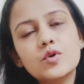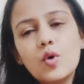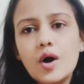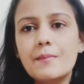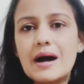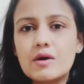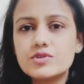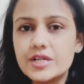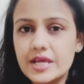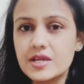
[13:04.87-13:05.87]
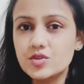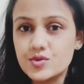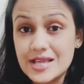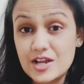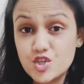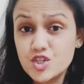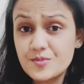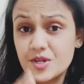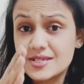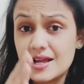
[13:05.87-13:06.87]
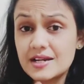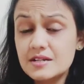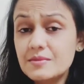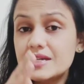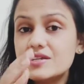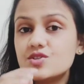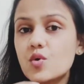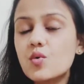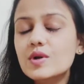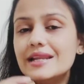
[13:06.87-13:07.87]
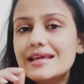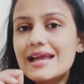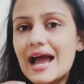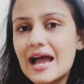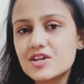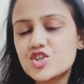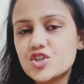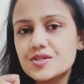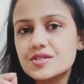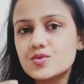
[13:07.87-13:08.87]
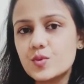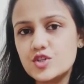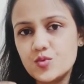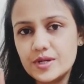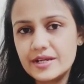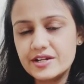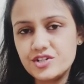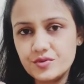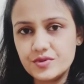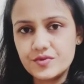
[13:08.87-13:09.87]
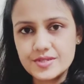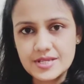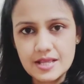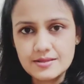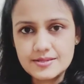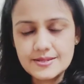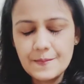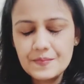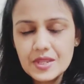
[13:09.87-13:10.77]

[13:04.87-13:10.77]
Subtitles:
go about taking those actions, because ultimately it's only actions which will get you the results.